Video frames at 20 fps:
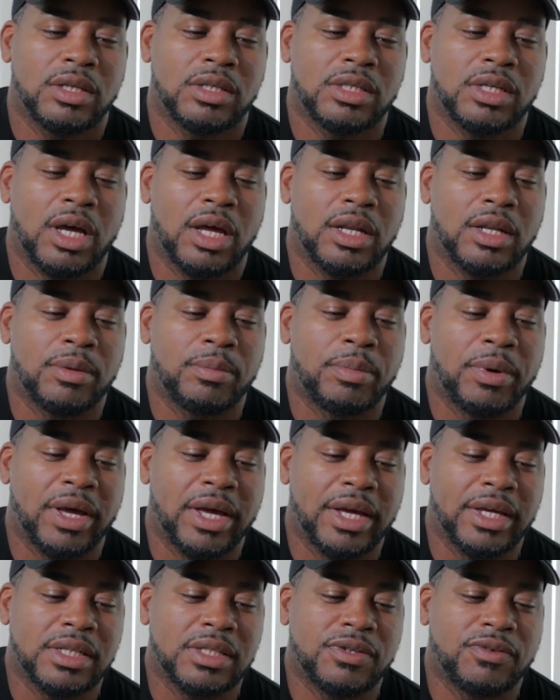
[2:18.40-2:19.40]
shot in the
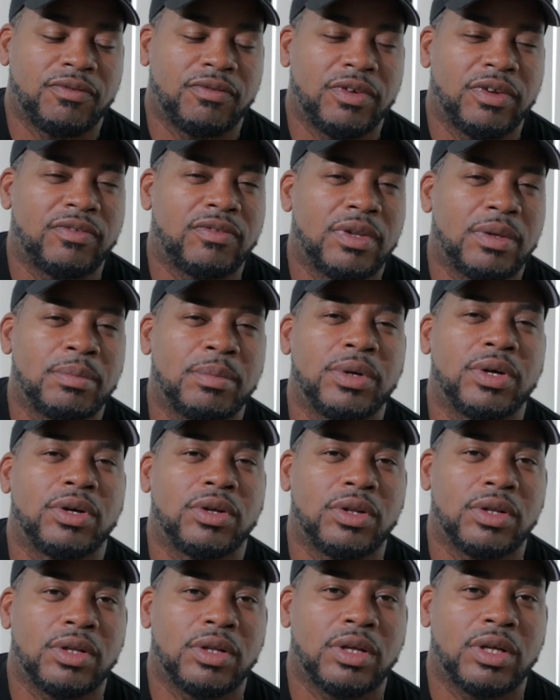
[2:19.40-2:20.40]
past,
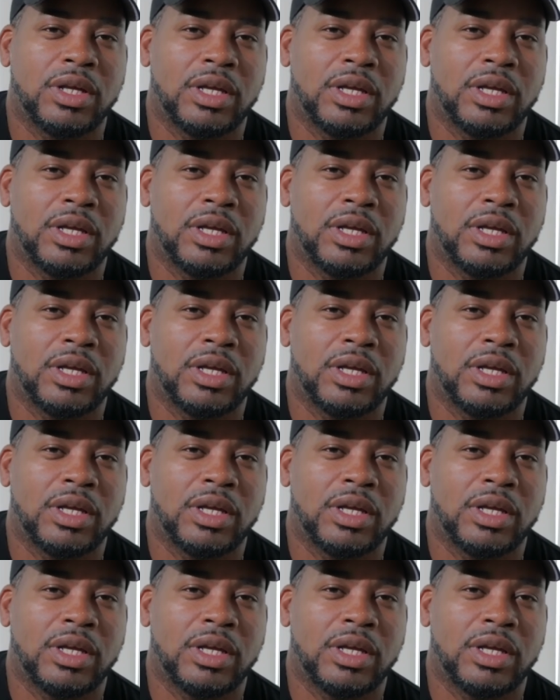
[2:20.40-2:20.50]
50mm